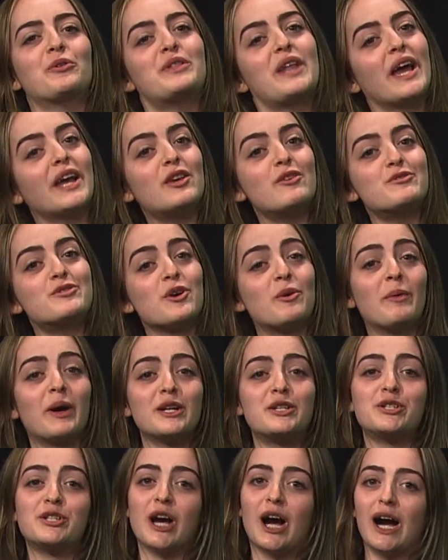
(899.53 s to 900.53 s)
Thank you so
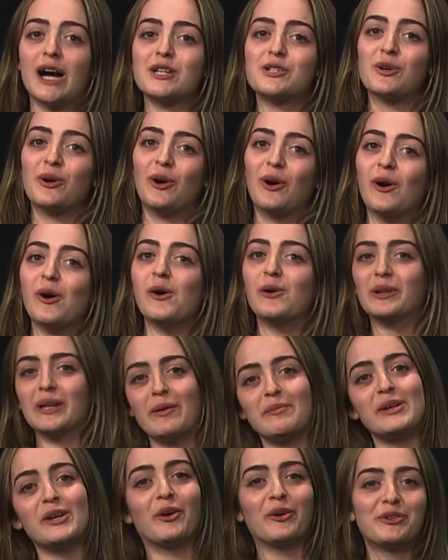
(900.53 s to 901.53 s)
much, Josh. Oh, let
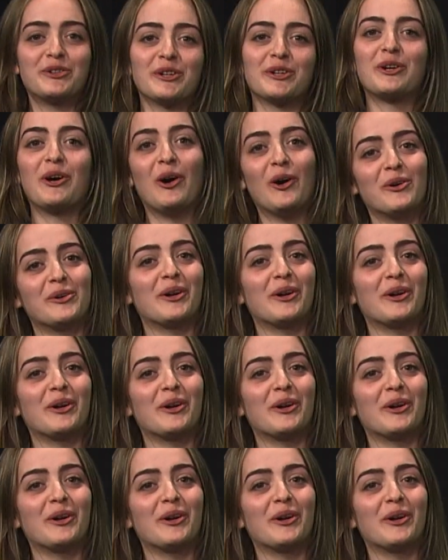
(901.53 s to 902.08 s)
me hold your coat.